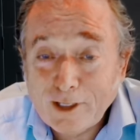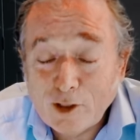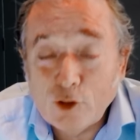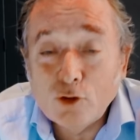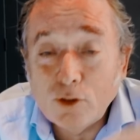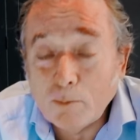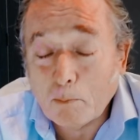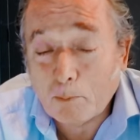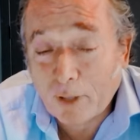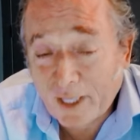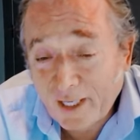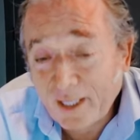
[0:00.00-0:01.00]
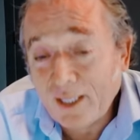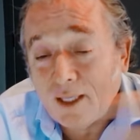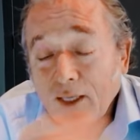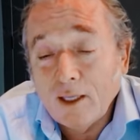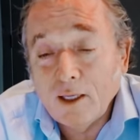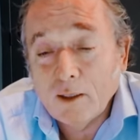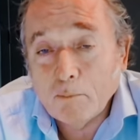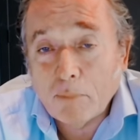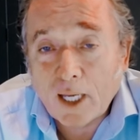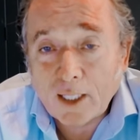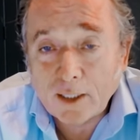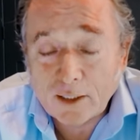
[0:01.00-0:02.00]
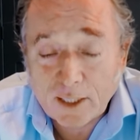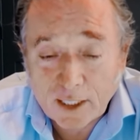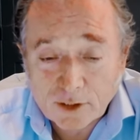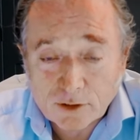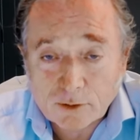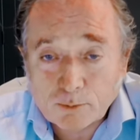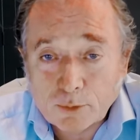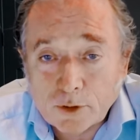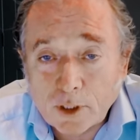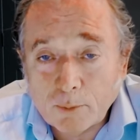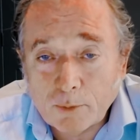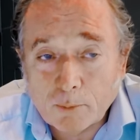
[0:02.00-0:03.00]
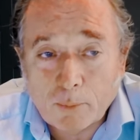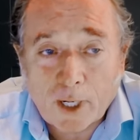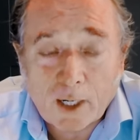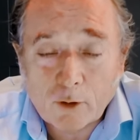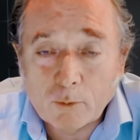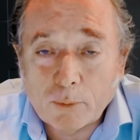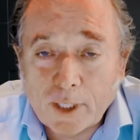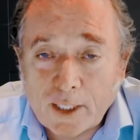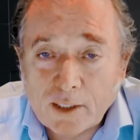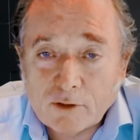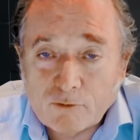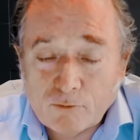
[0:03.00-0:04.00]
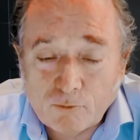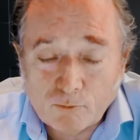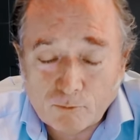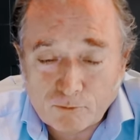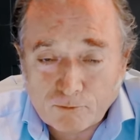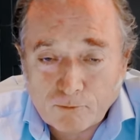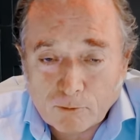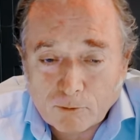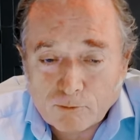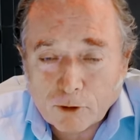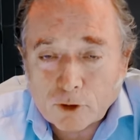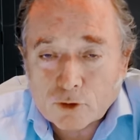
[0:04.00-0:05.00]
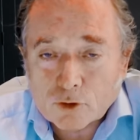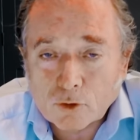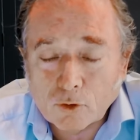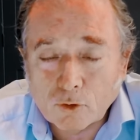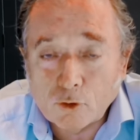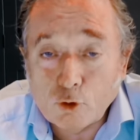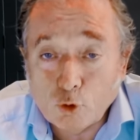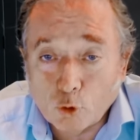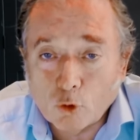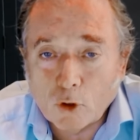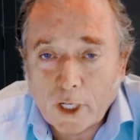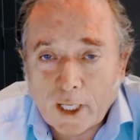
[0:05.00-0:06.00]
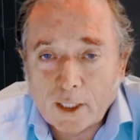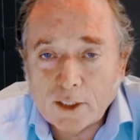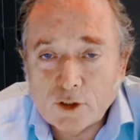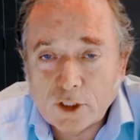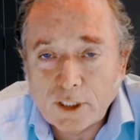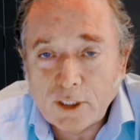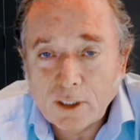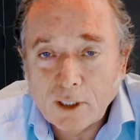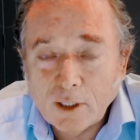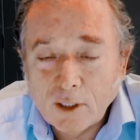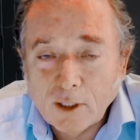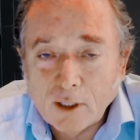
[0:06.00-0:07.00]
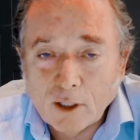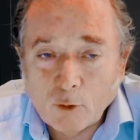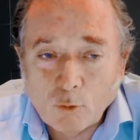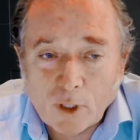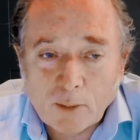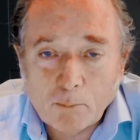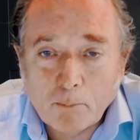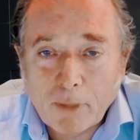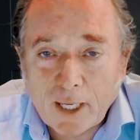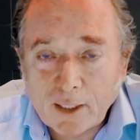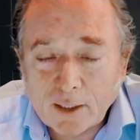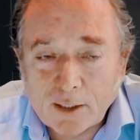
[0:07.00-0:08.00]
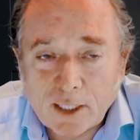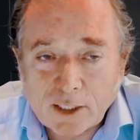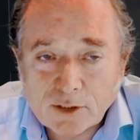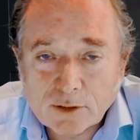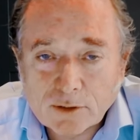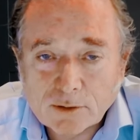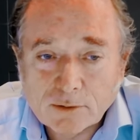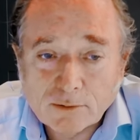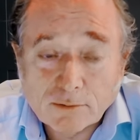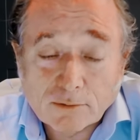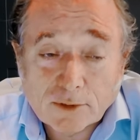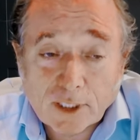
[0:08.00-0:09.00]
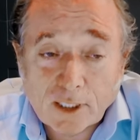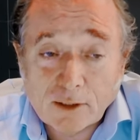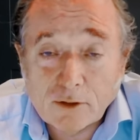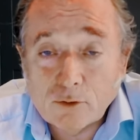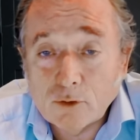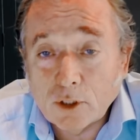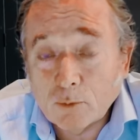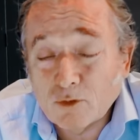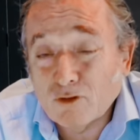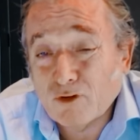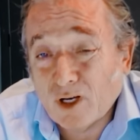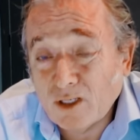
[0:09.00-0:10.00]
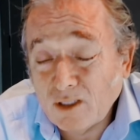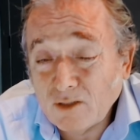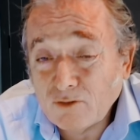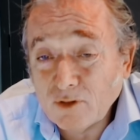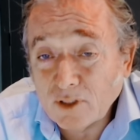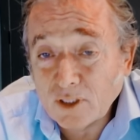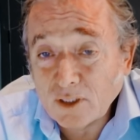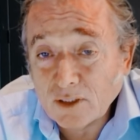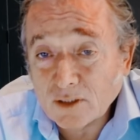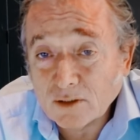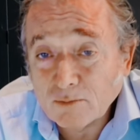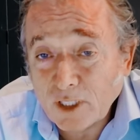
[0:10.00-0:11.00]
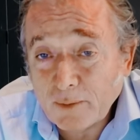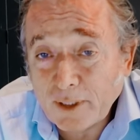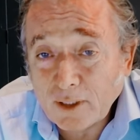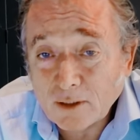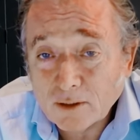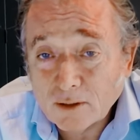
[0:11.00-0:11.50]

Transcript: You're going to pay Bangladesh to put up a power plant that runs on your LNG when Bangladesh can do a number of other different things, maybe?